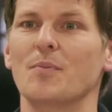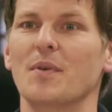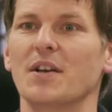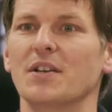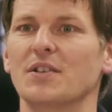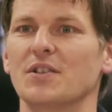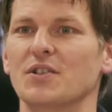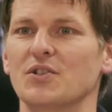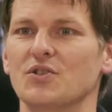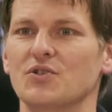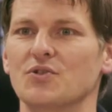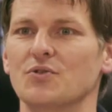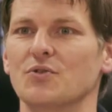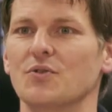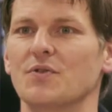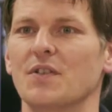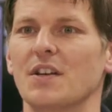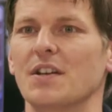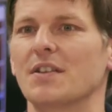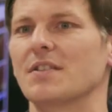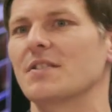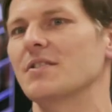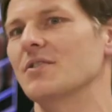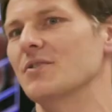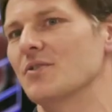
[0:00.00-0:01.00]
making sure
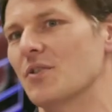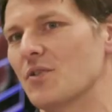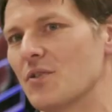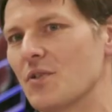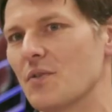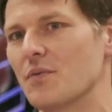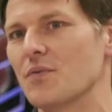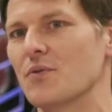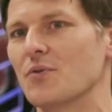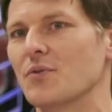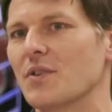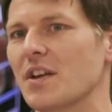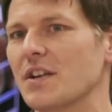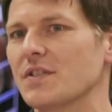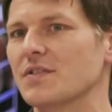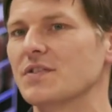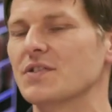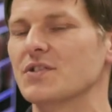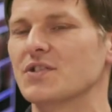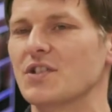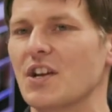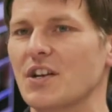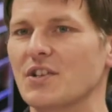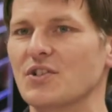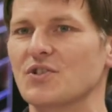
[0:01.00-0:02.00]
that the fruit
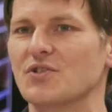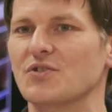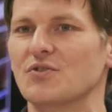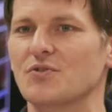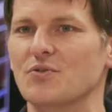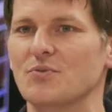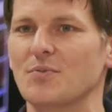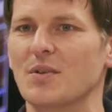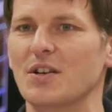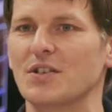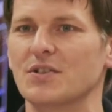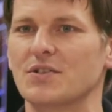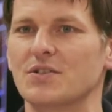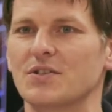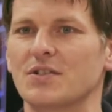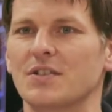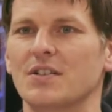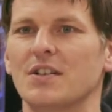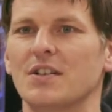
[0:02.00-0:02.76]
hasn't changed too much.